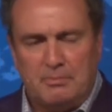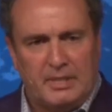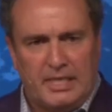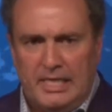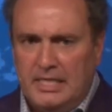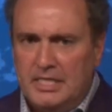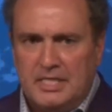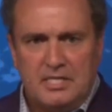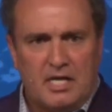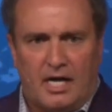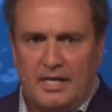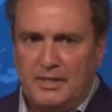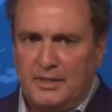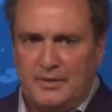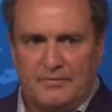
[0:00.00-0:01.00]
but he did
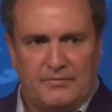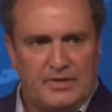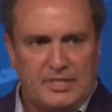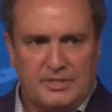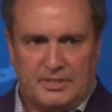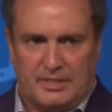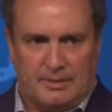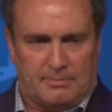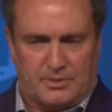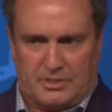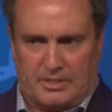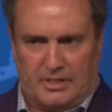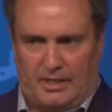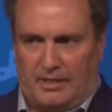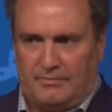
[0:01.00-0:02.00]
not divest
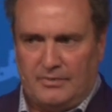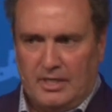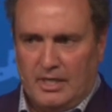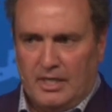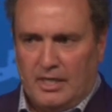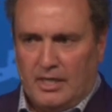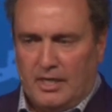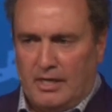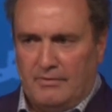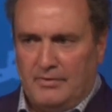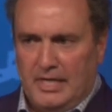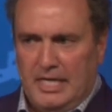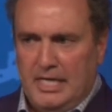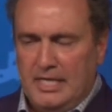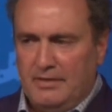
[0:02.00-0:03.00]
himself
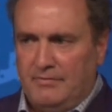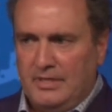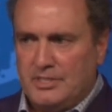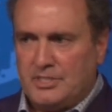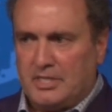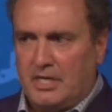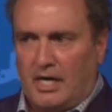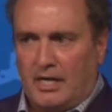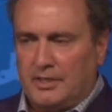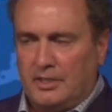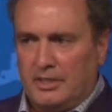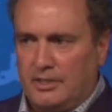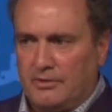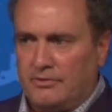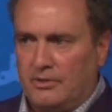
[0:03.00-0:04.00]
of any of his
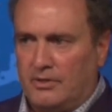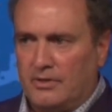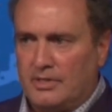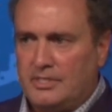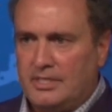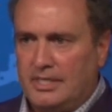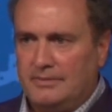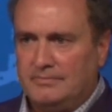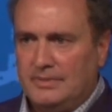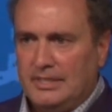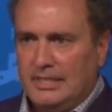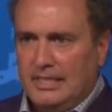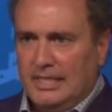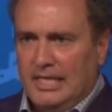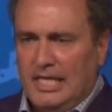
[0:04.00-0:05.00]
godly authority.
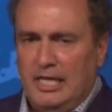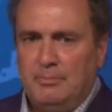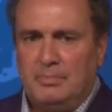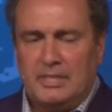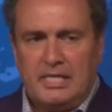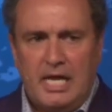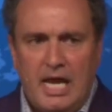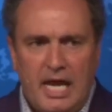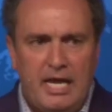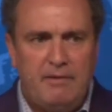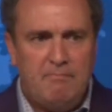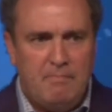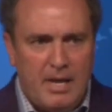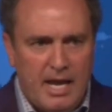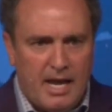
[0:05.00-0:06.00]
He
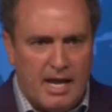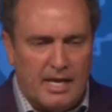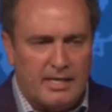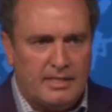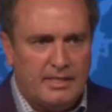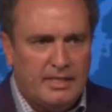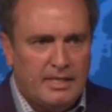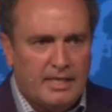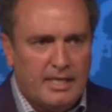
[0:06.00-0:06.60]
became man.